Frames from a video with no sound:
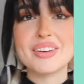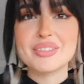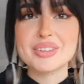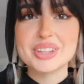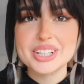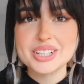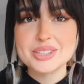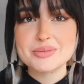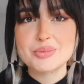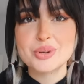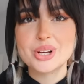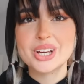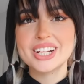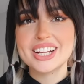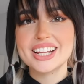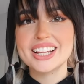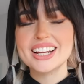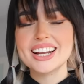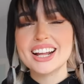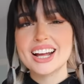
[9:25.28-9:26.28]
Everything is
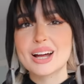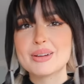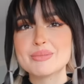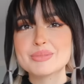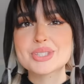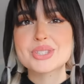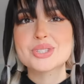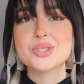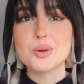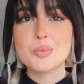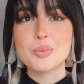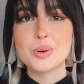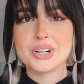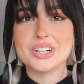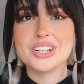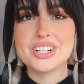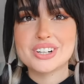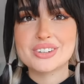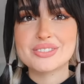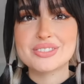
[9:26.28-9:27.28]
braided. I'm super
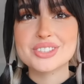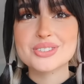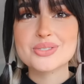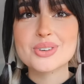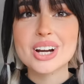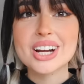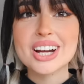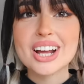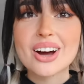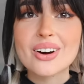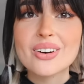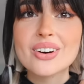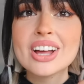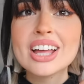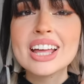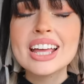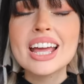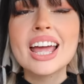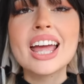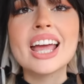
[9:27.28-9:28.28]
nervous right now.
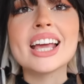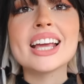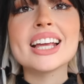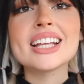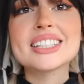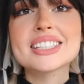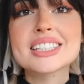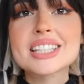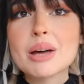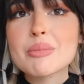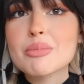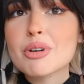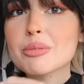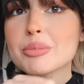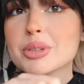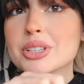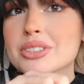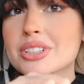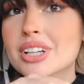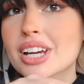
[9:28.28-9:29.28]
It's time for
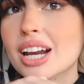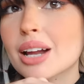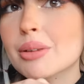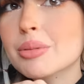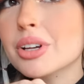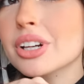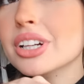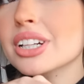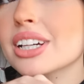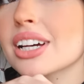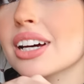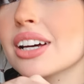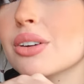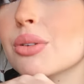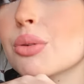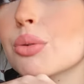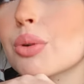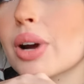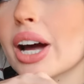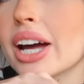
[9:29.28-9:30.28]
me to cut. I'm gonna
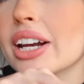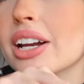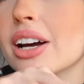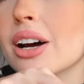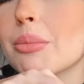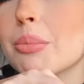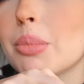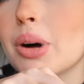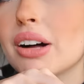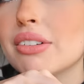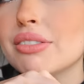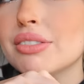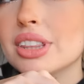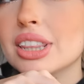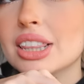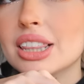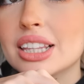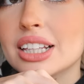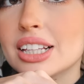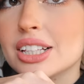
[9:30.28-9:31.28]
cut right above
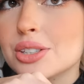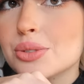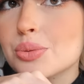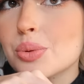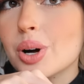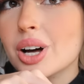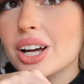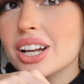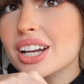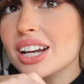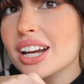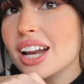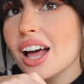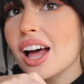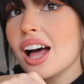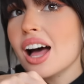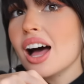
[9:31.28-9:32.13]
this one.